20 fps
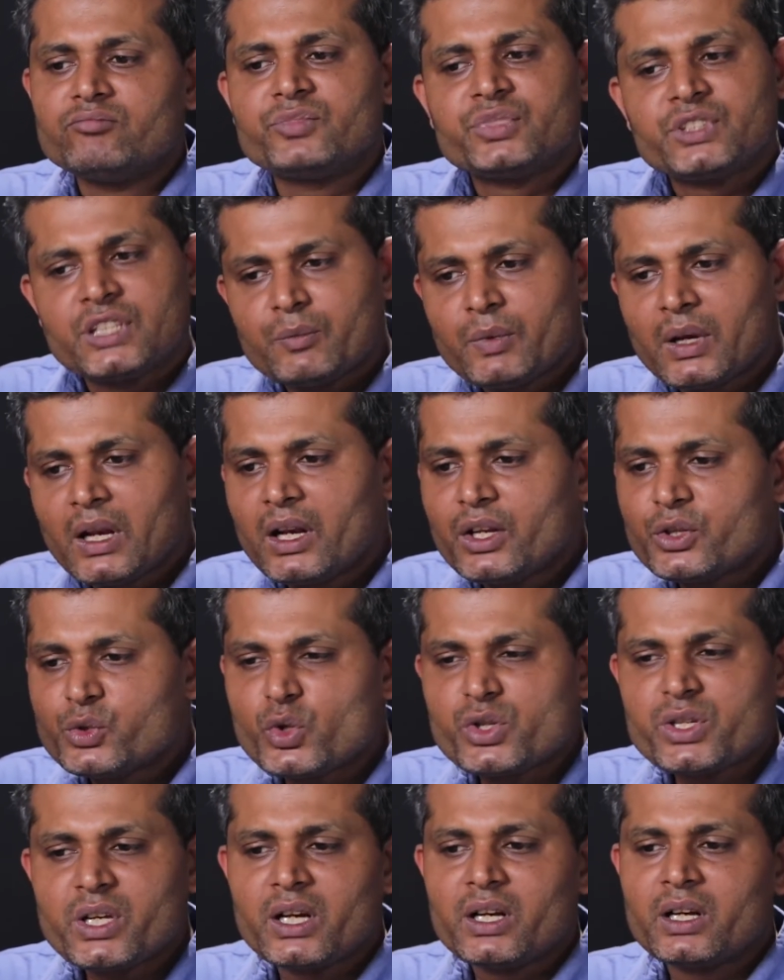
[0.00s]
Similarly,
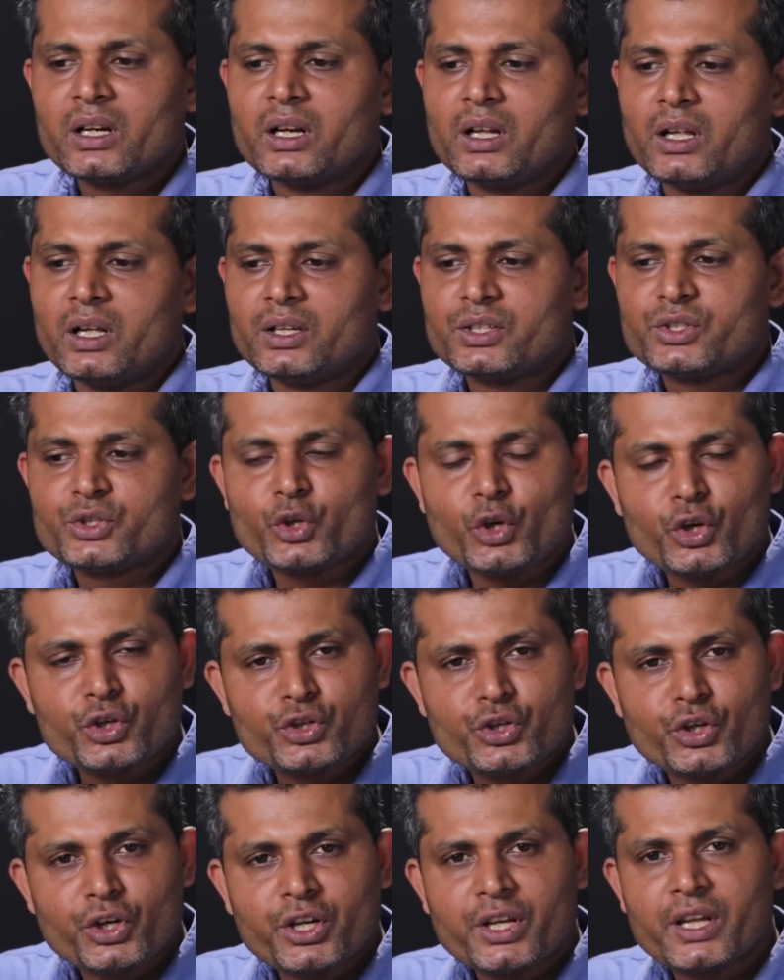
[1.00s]
social
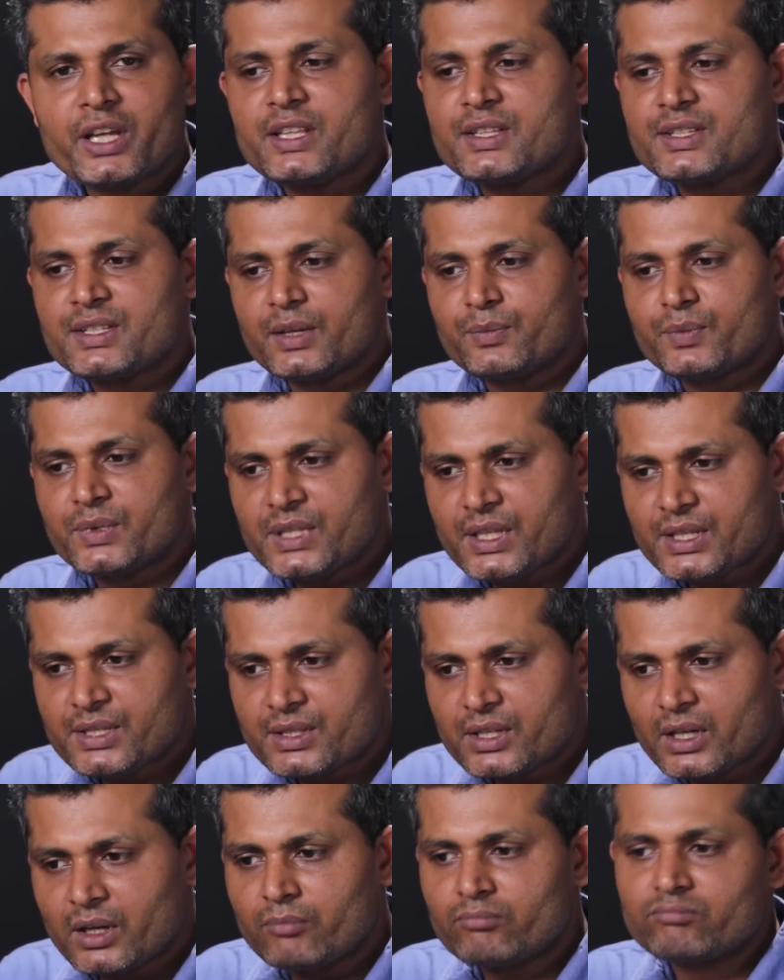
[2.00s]
structure, kinship
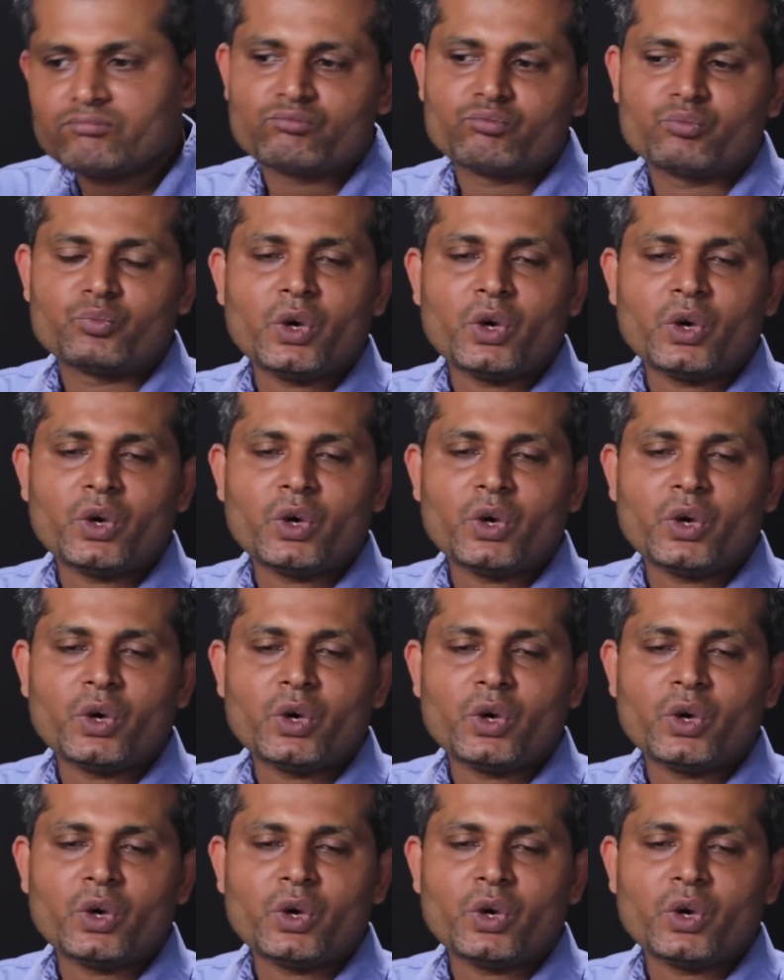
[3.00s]
system,